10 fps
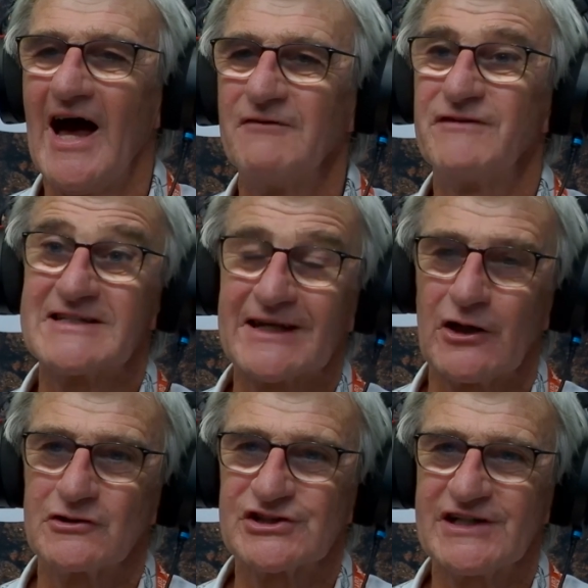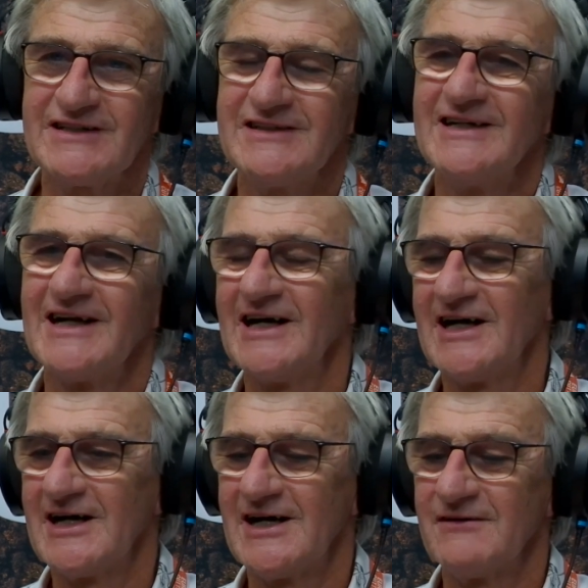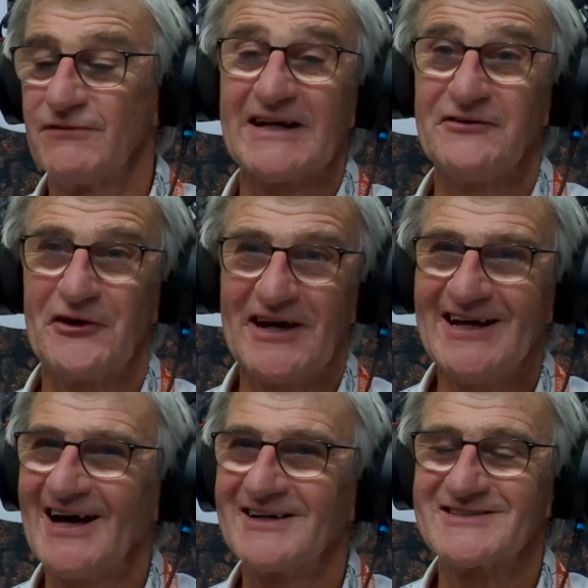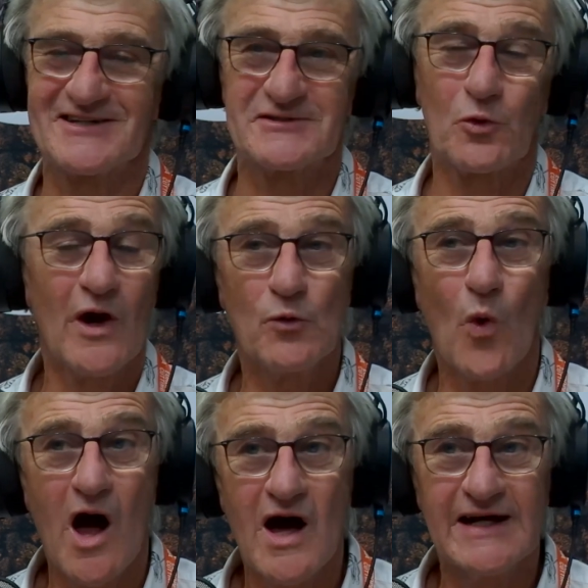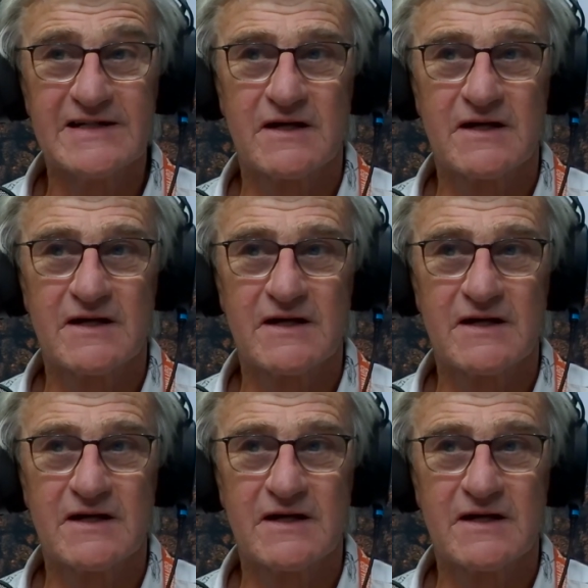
And viticulture, veterinary. It's quite wide.